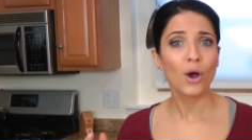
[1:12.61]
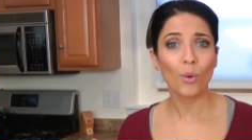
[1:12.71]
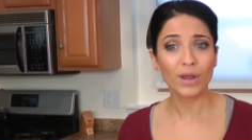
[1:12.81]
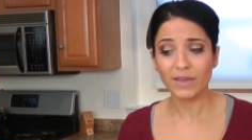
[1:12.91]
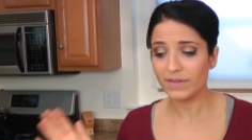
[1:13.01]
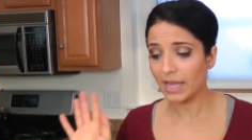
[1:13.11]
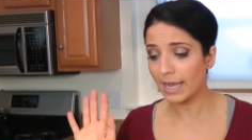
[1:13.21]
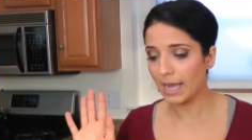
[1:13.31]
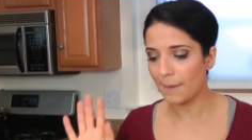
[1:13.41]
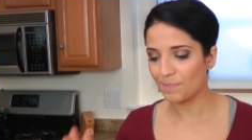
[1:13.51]
or even
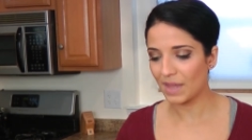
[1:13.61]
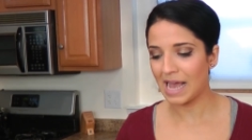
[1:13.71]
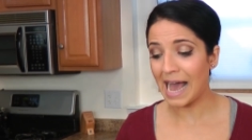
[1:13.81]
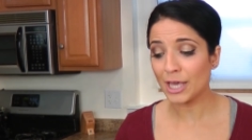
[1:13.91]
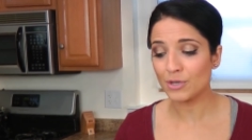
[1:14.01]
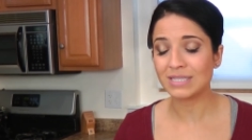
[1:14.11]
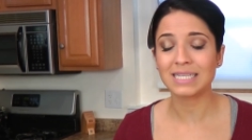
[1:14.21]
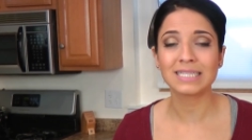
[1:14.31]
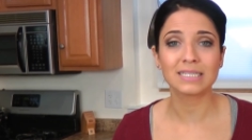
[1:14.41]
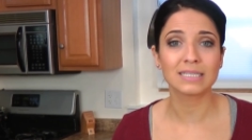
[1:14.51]
like um, I use
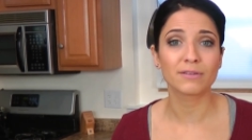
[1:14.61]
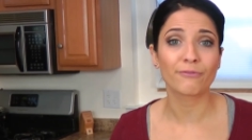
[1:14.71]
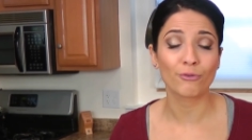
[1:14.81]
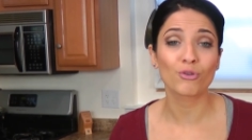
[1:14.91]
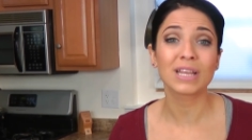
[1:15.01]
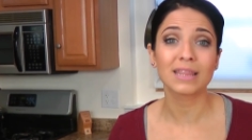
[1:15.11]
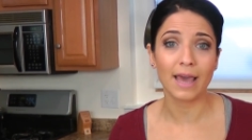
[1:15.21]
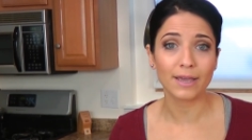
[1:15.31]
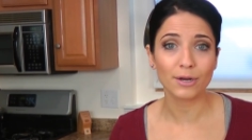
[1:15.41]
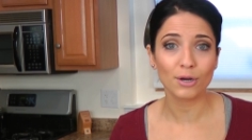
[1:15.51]
this as the fruity
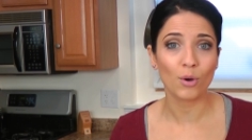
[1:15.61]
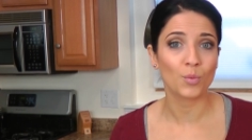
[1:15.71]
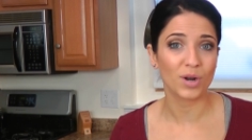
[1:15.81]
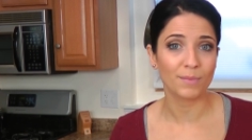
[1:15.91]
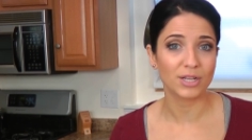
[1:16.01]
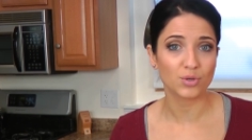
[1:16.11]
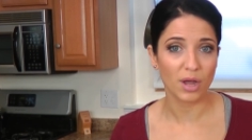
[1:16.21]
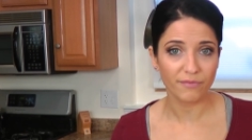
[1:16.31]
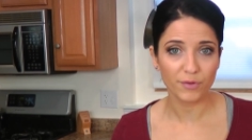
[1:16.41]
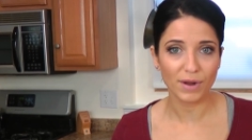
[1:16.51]
layer on one of my
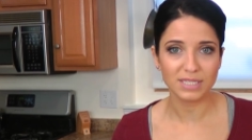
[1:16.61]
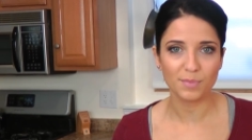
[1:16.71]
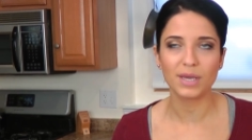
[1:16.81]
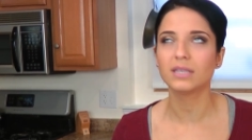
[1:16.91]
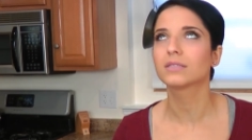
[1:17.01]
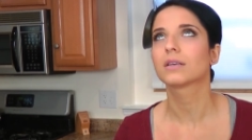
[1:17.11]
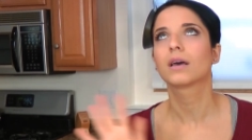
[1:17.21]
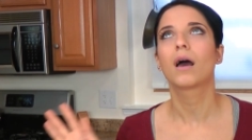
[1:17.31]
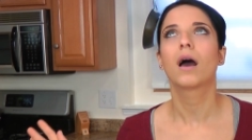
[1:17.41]
trifle recipes.